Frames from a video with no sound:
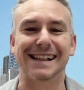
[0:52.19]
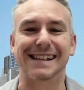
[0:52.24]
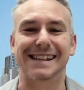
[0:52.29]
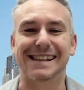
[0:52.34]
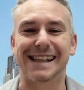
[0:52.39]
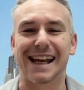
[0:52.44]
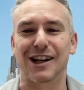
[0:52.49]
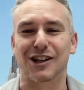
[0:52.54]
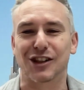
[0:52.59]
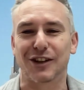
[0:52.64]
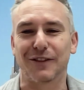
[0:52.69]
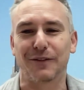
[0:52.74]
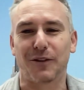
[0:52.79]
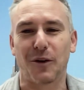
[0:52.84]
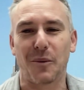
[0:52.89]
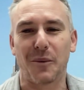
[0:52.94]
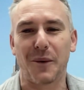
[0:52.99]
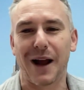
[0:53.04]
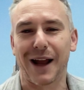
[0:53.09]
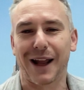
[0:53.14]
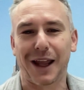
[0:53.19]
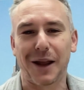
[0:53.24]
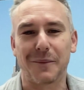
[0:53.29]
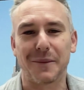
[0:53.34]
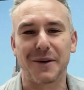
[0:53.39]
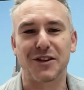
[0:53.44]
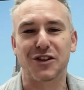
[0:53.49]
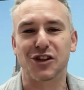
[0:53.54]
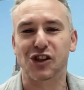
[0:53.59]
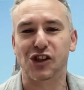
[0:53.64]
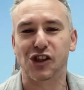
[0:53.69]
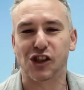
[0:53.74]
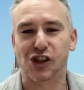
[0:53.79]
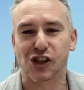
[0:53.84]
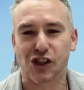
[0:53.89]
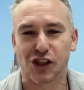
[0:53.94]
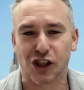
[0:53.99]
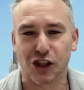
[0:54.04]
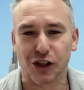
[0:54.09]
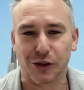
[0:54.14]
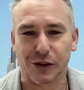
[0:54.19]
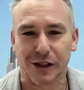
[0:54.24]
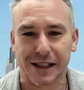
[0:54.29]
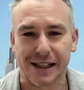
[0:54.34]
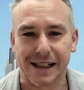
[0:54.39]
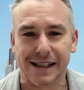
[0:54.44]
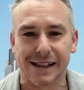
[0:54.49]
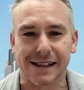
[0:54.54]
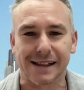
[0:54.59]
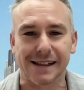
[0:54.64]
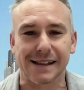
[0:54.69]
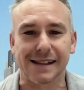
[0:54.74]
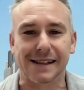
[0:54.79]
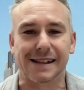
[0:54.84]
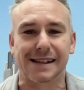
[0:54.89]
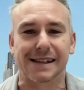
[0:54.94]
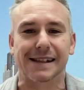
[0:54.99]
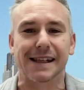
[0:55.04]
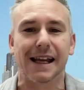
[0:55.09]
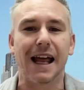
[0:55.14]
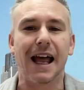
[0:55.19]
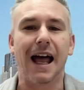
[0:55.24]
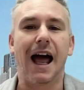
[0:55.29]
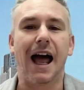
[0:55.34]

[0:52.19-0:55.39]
a section for working with students,